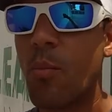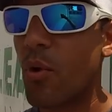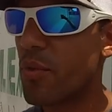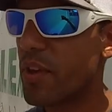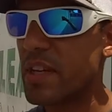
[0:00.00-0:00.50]

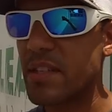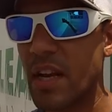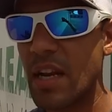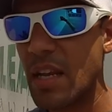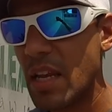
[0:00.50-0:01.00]
more things that
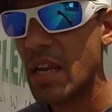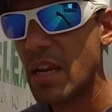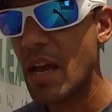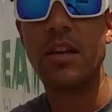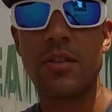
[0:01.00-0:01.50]
I
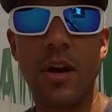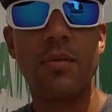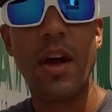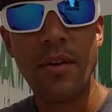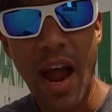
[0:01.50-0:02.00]
need. So I'd
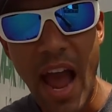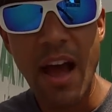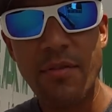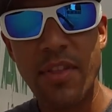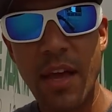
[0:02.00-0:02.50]
rather
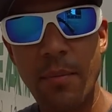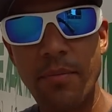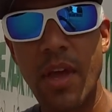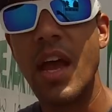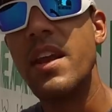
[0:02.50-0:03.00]
have them
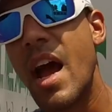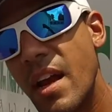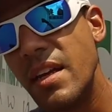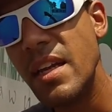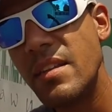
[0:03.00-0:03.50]
and not
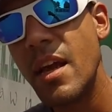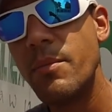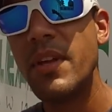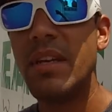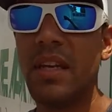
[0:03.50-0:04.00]
need them
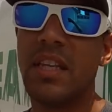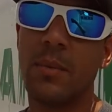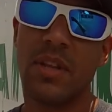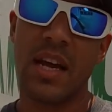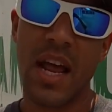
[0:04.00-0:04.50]
than need
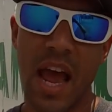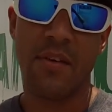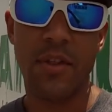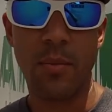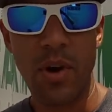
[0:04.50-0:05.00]
them and not
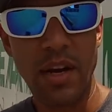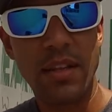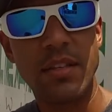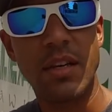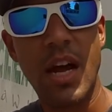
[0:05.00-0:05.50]
have them, right?
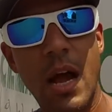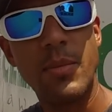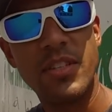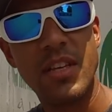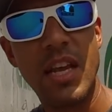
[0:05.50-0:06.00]
That's a
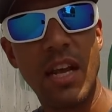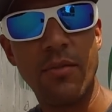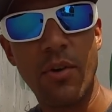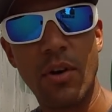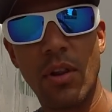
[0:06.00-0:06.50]
common saying I've
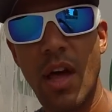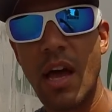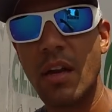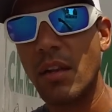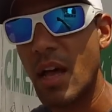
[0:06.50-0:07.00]
heard a
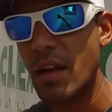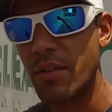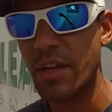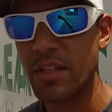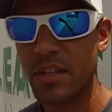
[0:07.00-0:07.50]
lot in a lot of
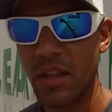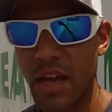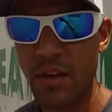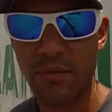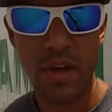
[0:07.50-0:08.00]
things in
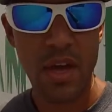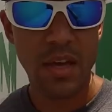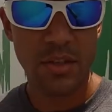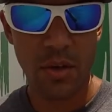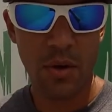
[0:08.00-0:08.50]
life.
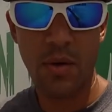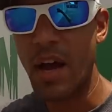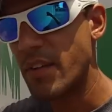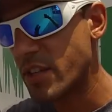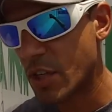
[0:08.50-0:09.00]
So
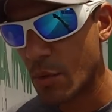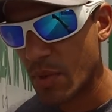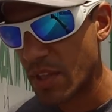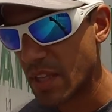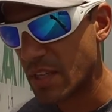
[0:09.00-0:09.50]
I just
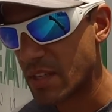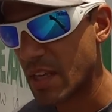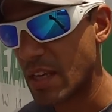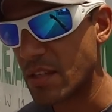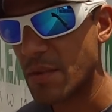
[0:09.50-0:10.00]
accumulated these
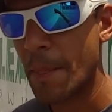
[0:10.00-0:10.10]
things.